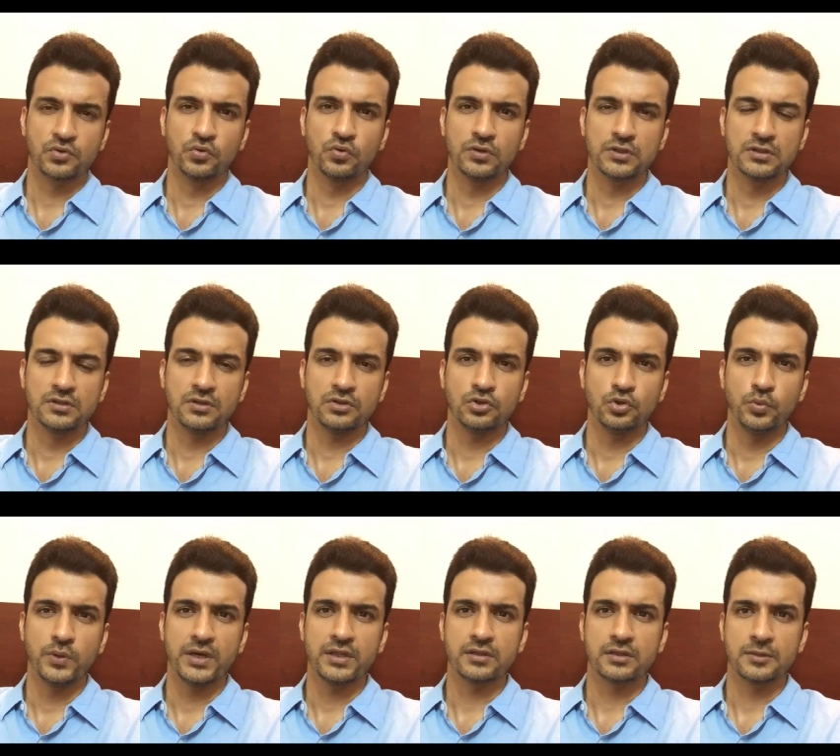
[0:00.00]
schools in the
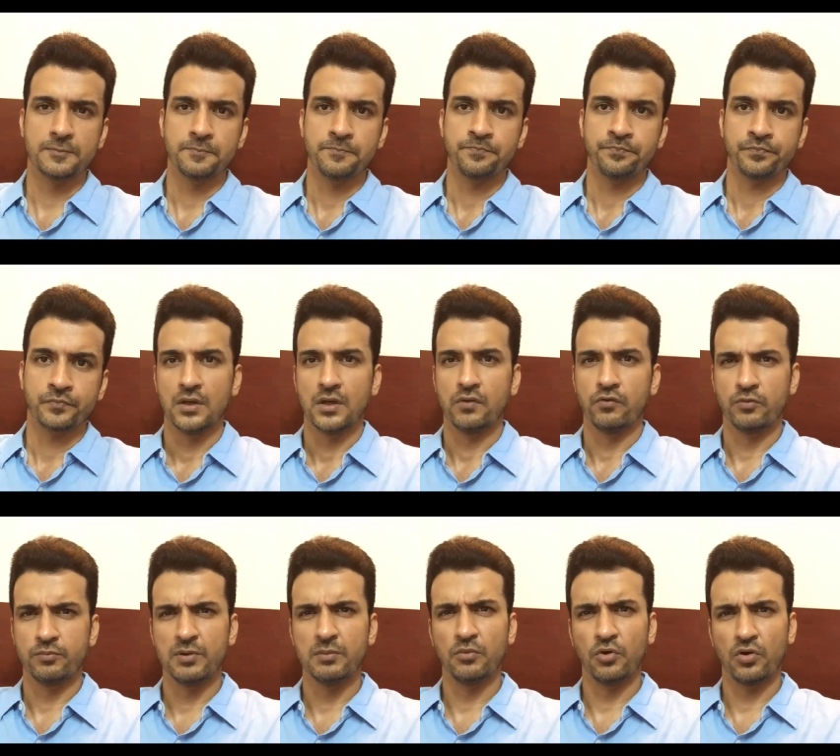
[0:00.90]
US
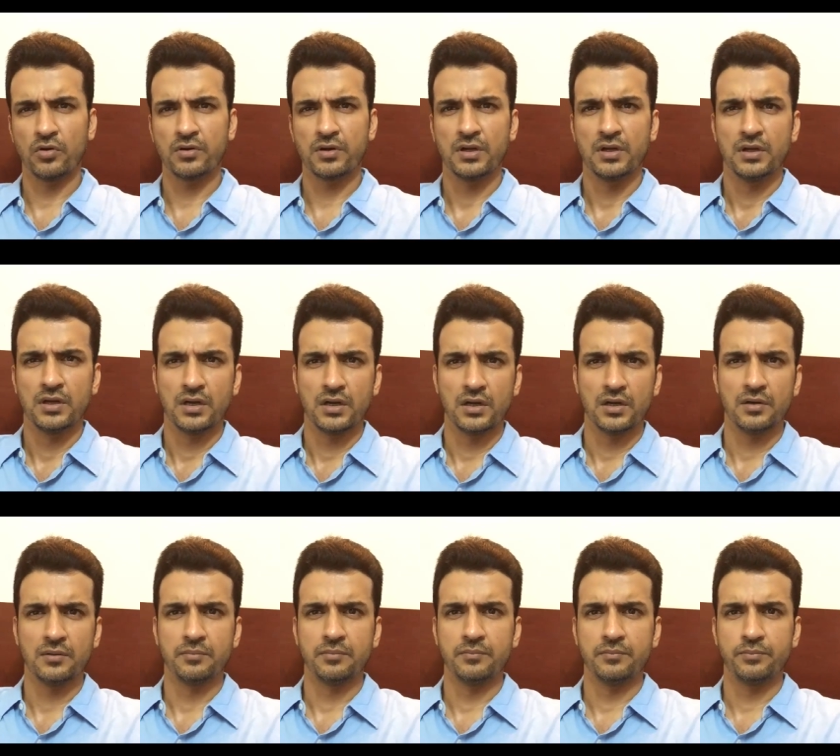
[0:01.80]
would be more
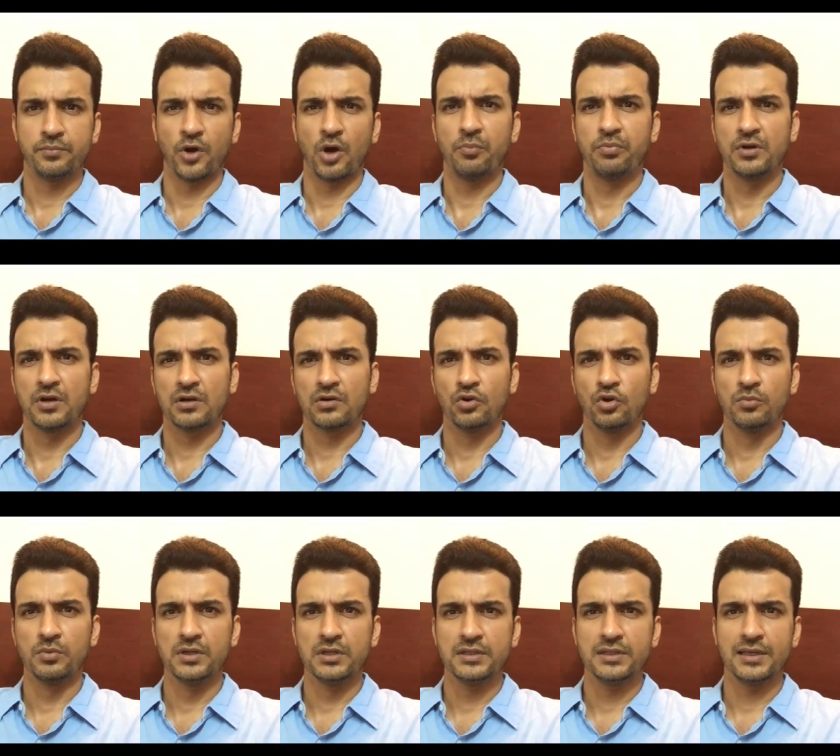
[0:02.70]
popular
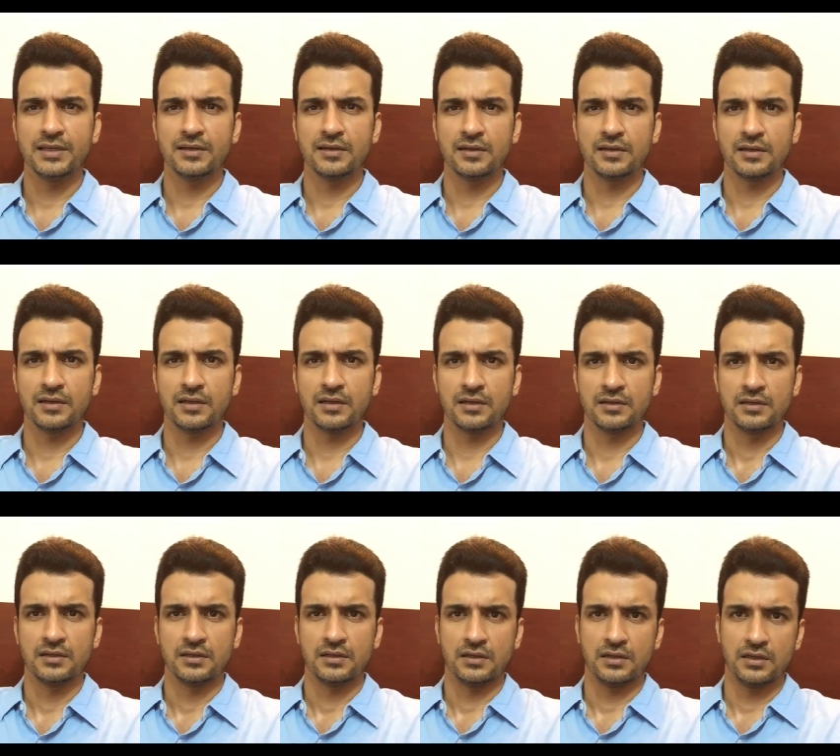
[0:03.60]
globally than
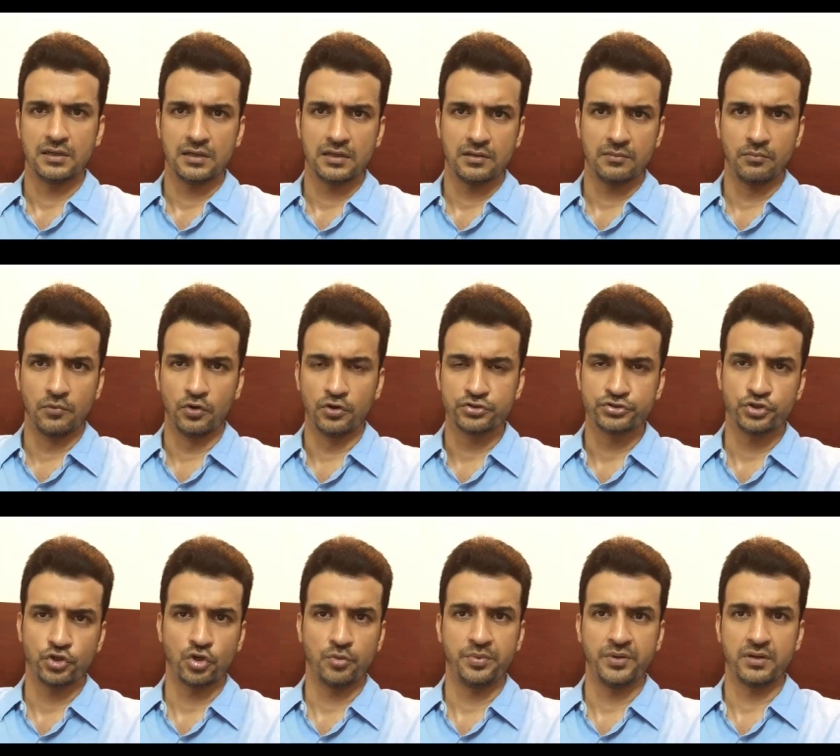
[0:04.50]

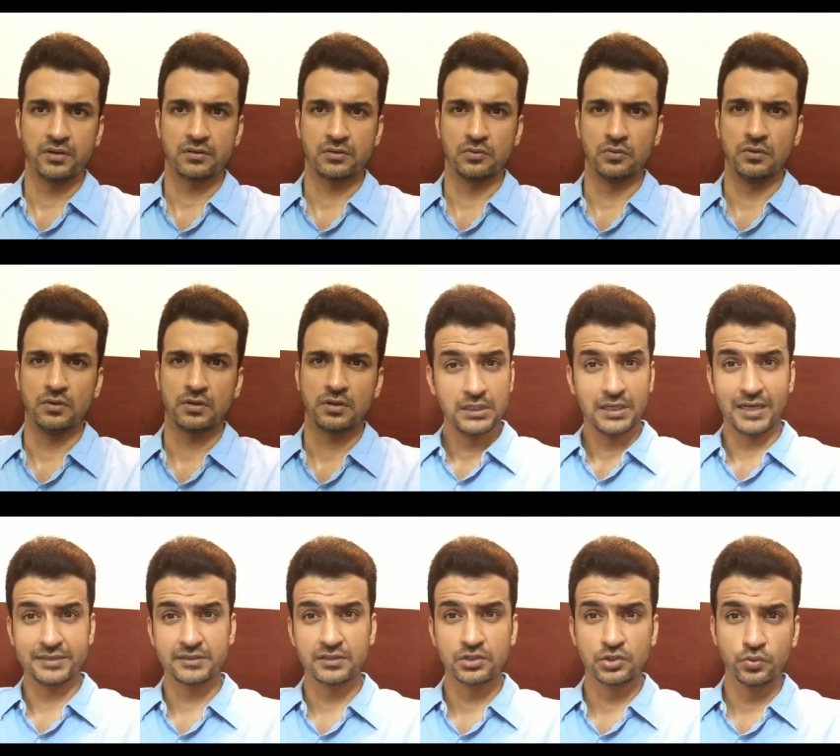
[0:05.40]
most European schools.
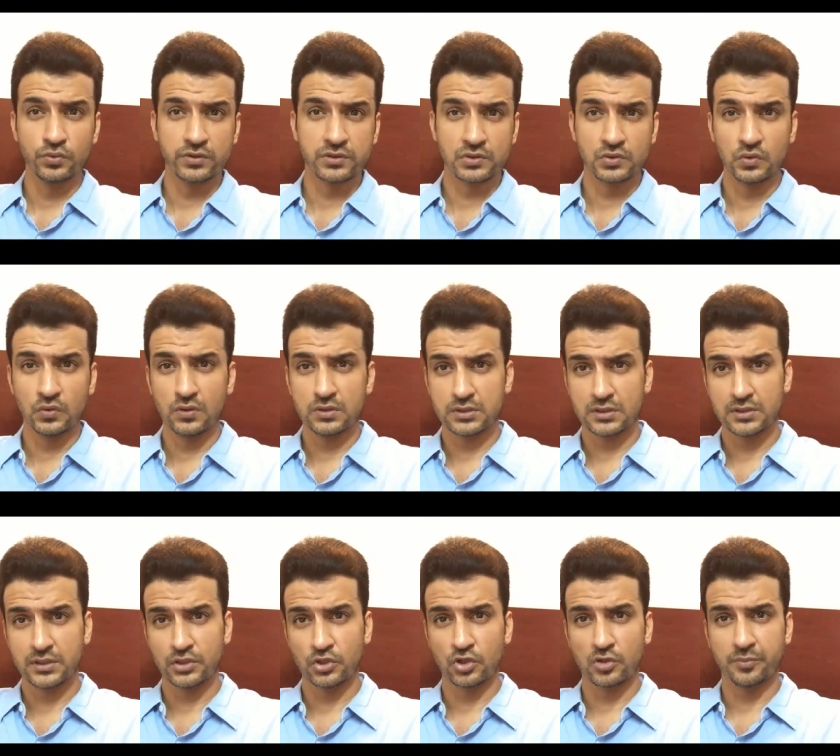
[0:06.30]
I think 2 schools in
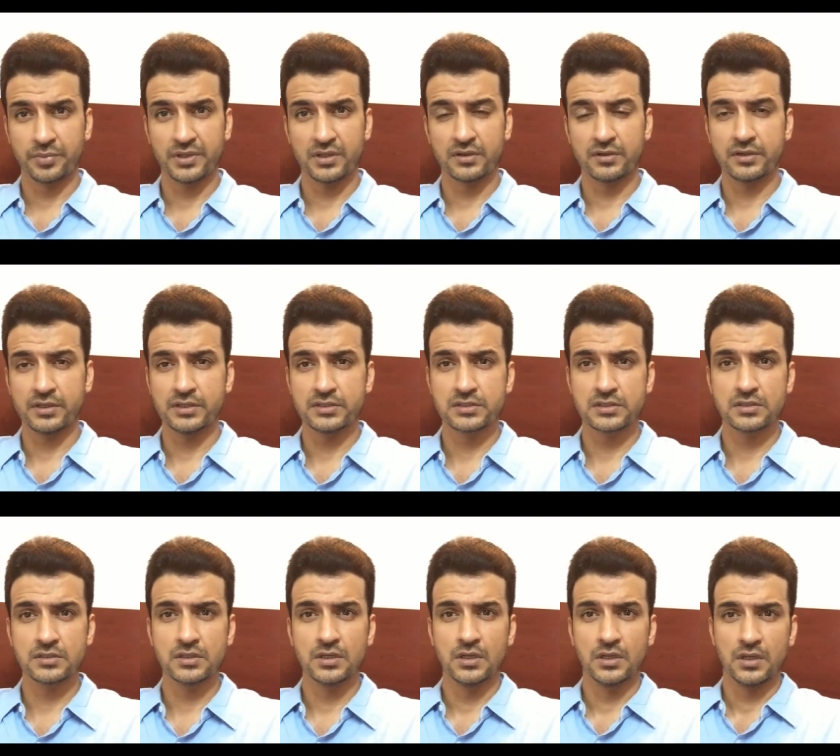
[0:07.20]
the European
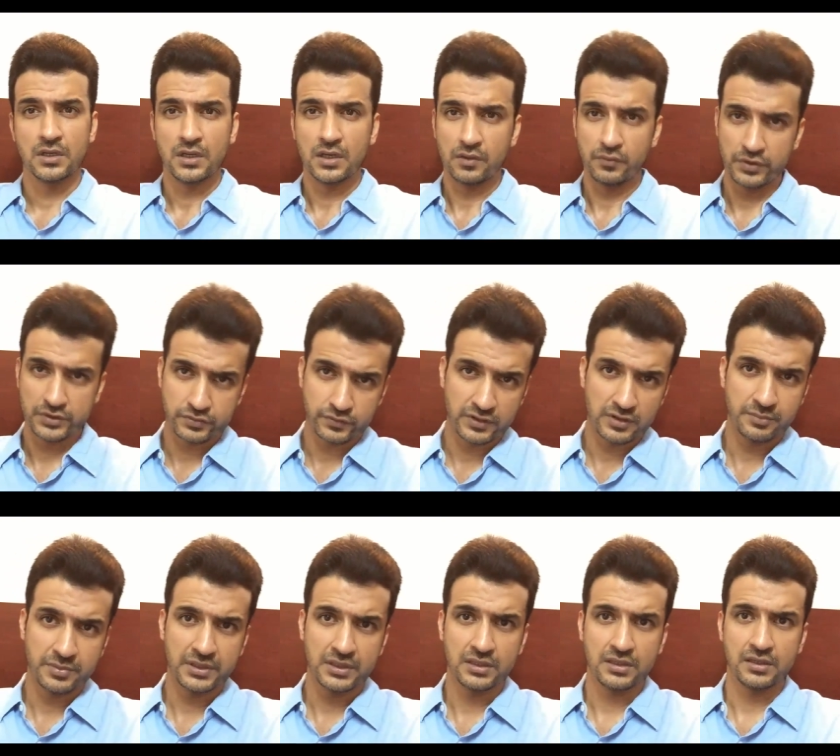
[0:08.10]
region which will
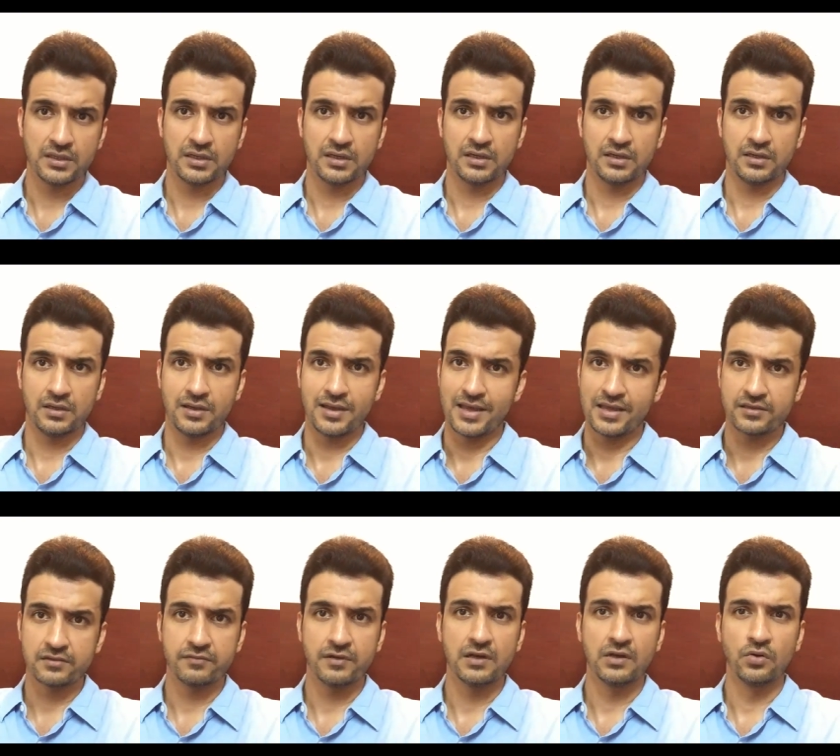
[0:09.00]
be
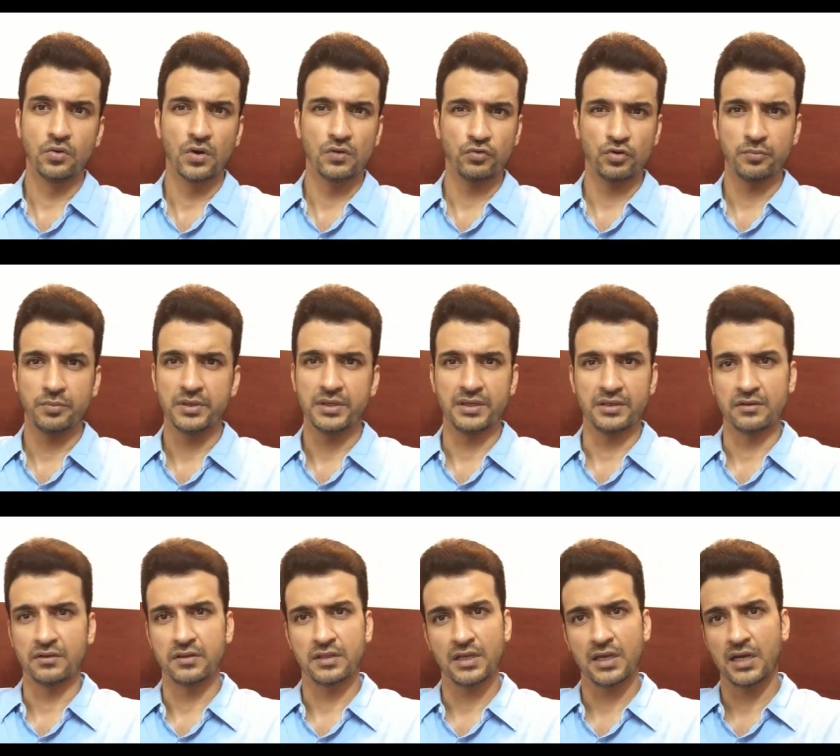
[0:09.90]
as well known would be
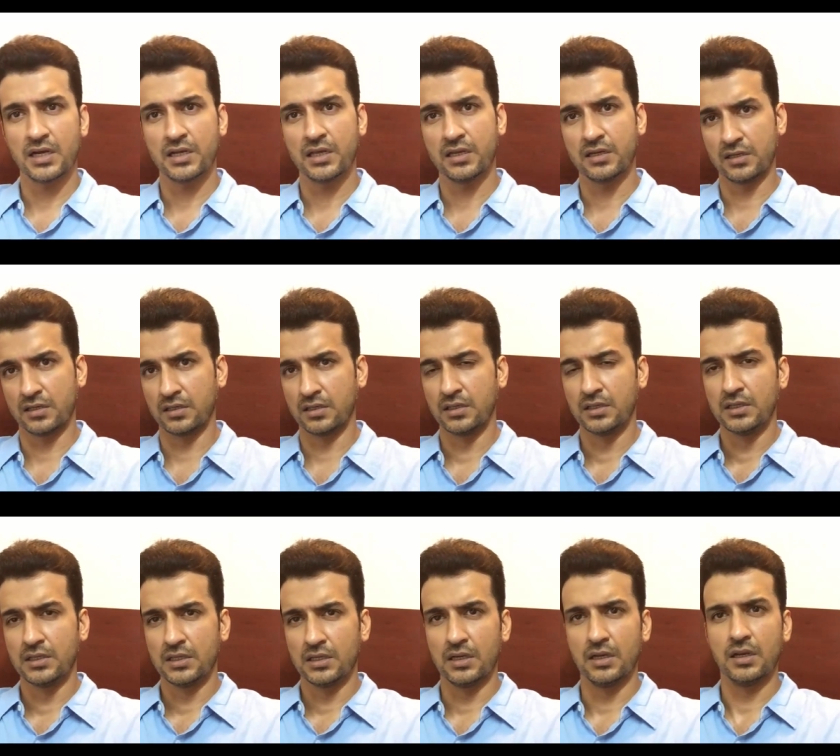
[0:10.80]
INSEAD and
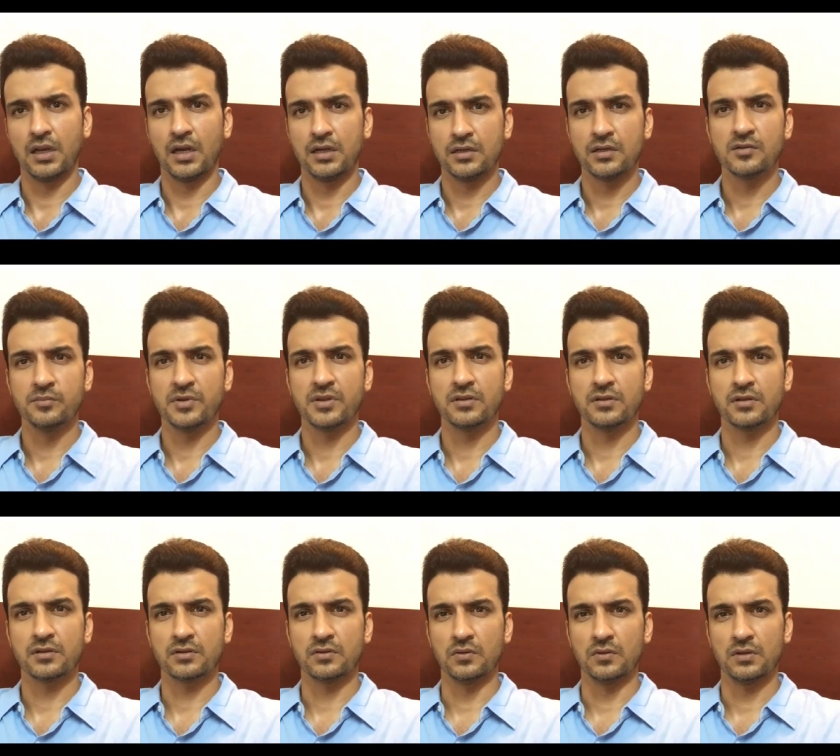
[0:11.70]
London
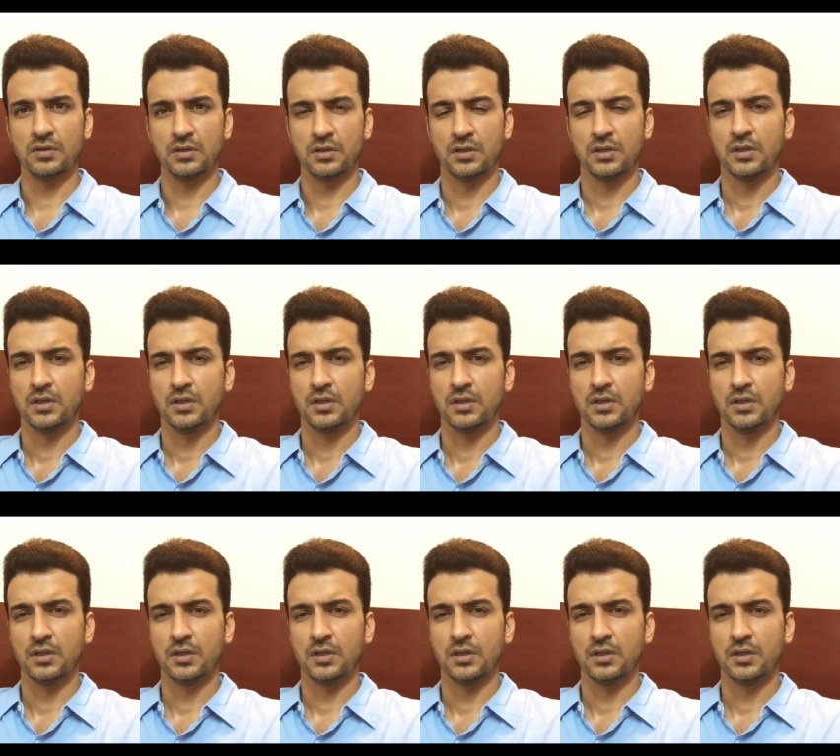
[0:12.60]
Business School.